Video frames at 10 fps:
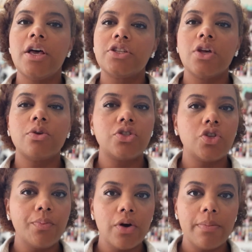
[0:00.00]
So
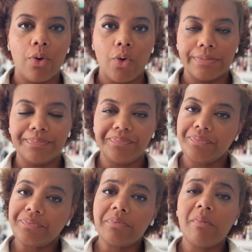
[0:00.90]
super important
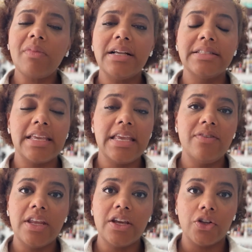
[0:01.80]
to
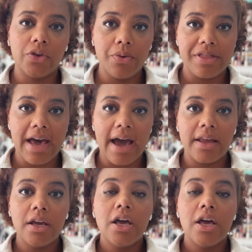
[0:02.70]
even include that.